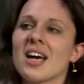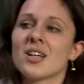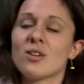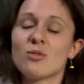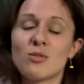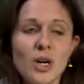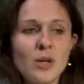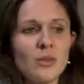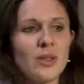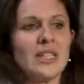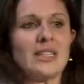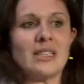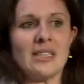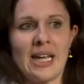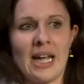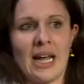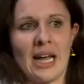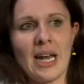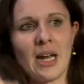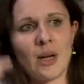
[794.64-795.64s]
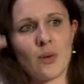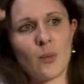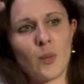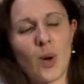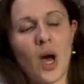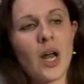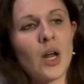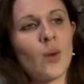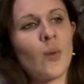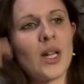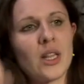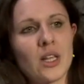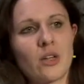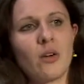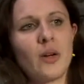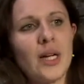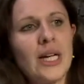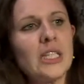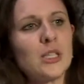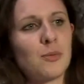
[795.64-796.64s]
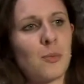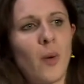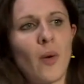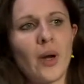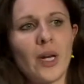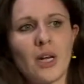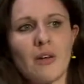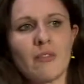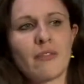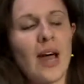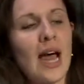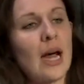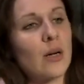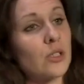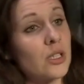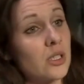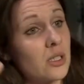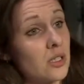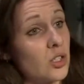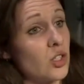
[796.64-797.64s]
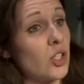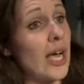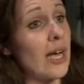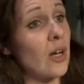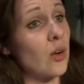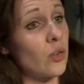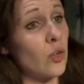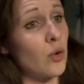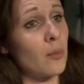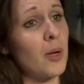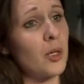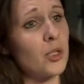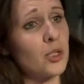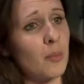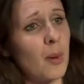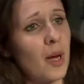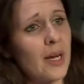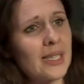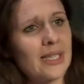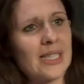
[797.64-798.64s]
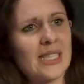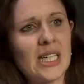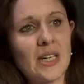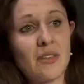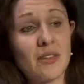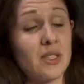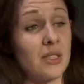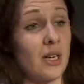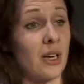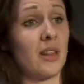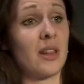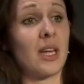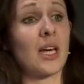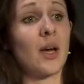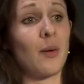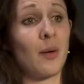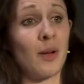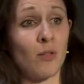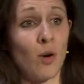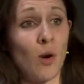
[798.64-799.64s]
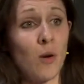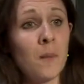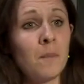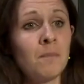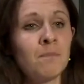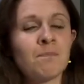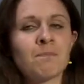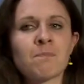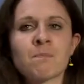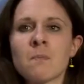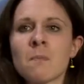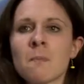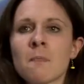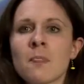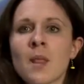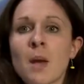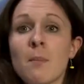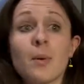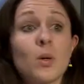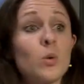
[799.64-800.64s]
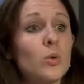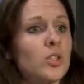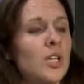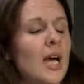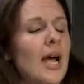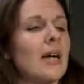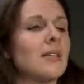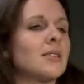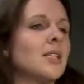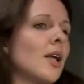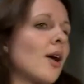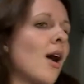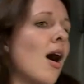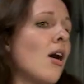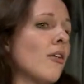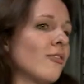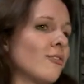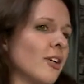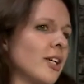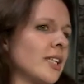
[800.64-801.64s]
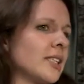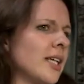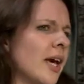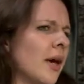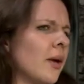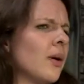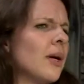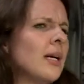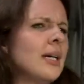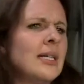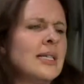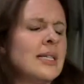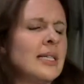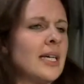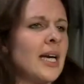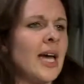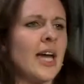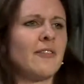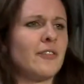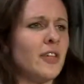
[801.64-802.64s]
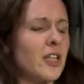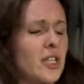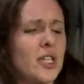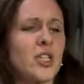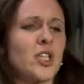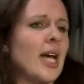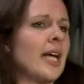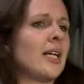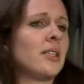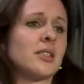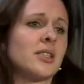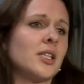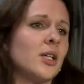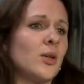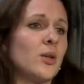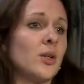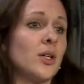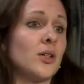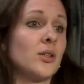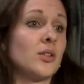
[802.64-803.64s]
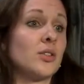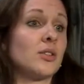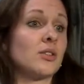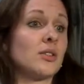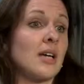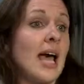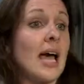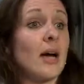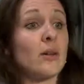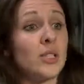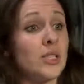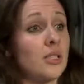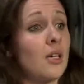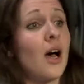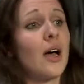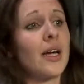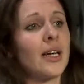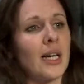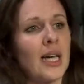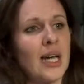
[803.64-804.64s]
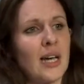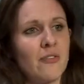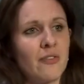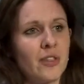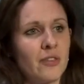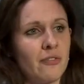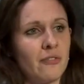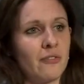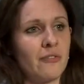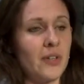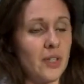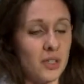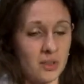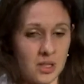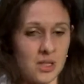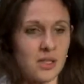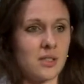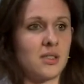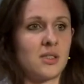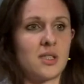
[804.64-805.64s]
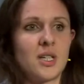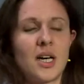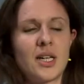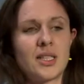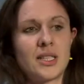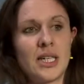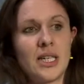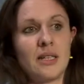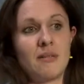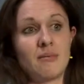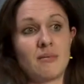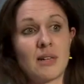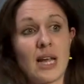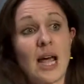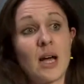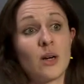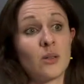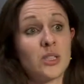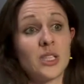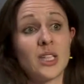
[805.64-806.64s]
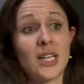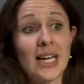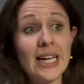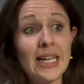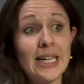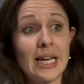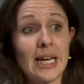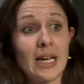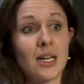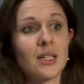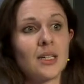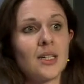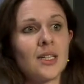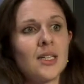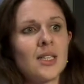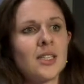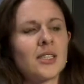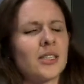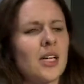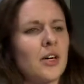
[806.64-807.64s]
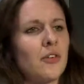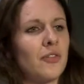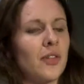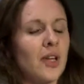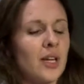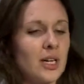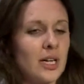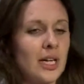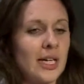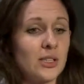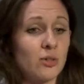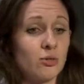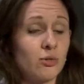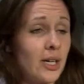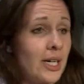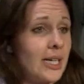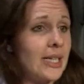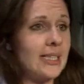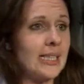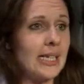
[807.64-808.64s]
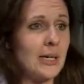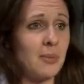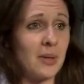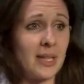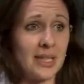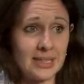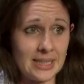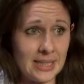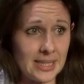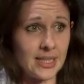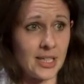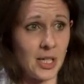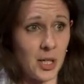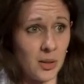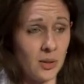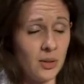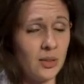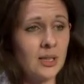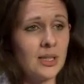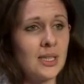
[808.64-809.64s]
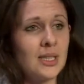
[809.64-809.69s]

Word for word: I wrote this thing, and it kind of went through each point of how to check on your motorbike to see if there's anything going wrong, but also how to look after it. So if the chain's too loose, how do you tighten it? If the filter's dirty, how do you clean it? Stuff that is really cheap and easy to do.